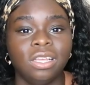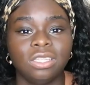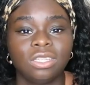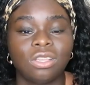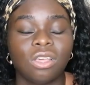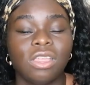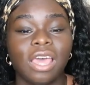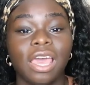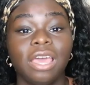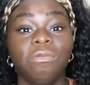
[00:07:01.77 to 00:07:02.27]

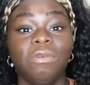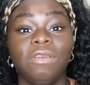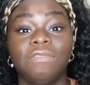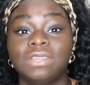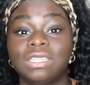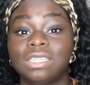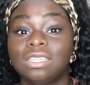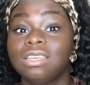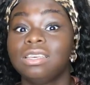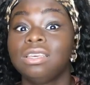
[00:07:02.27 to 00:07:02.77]
So then we
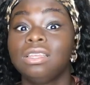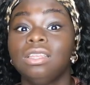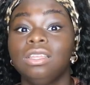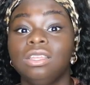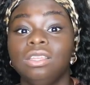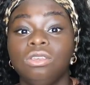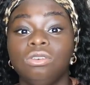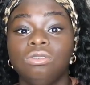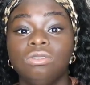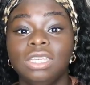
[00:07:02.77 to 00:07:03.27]

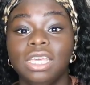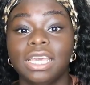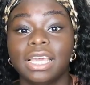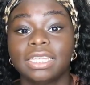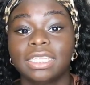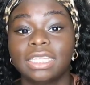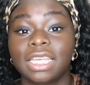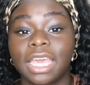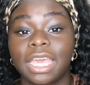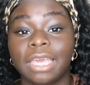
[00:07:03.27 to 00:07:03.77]
visited
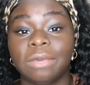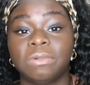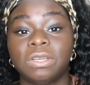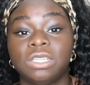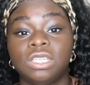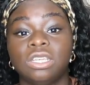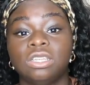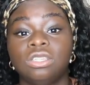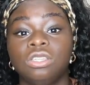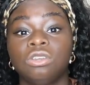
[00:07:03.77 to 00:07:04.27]
UTSA,
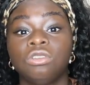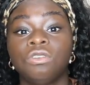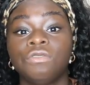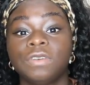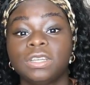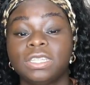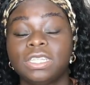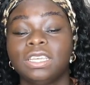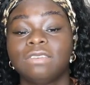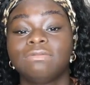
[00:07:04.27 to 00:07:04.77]
which is
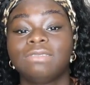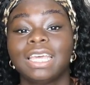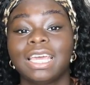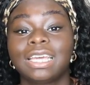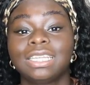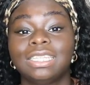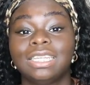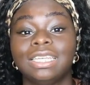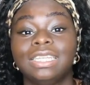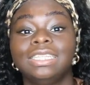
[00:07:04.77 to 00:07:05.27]
University of
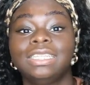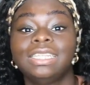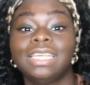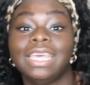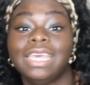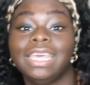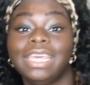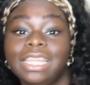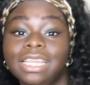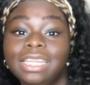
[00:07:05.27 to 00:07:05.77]
Texas
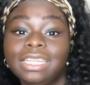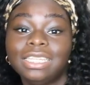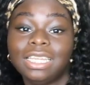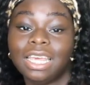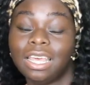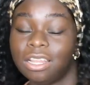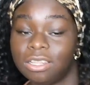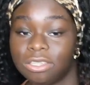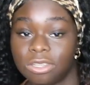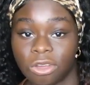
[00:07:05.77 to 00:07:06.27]
in
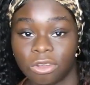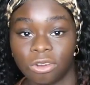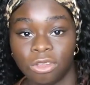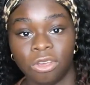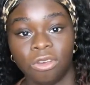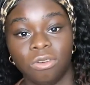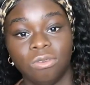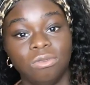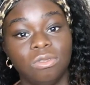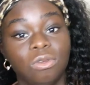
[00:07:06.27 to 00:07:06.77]
San
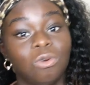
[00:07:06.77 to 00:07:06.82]
Antonio,